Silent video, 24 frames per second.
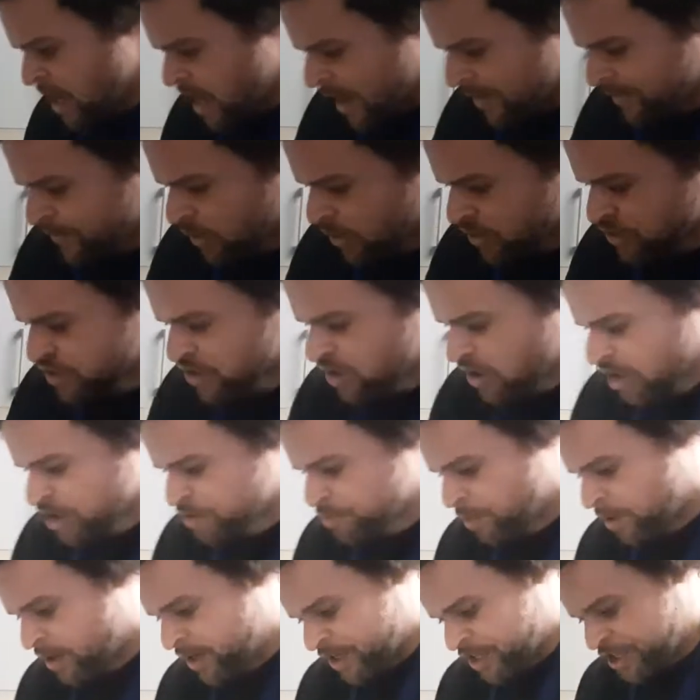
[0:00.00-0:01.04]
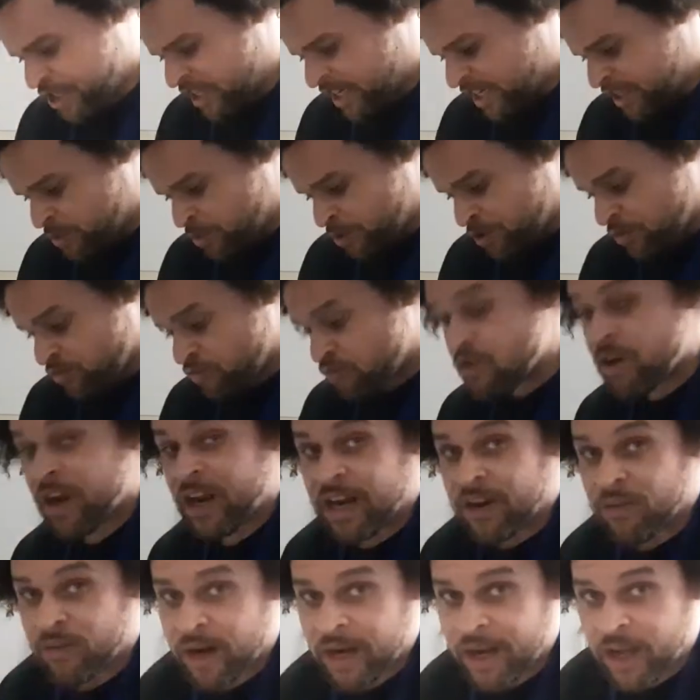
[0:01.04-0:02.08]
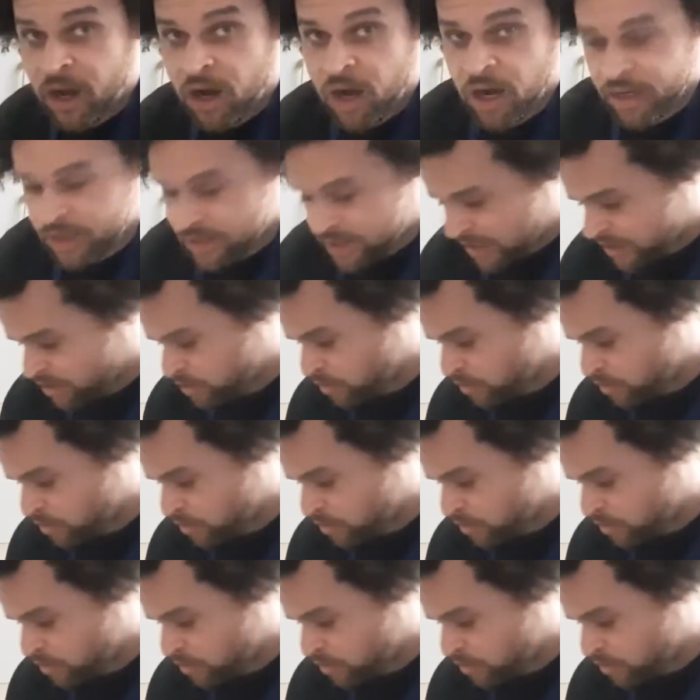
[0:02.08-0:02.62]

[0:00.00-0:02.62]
have got Scotch bonnet chilies, which are really, really hot because that's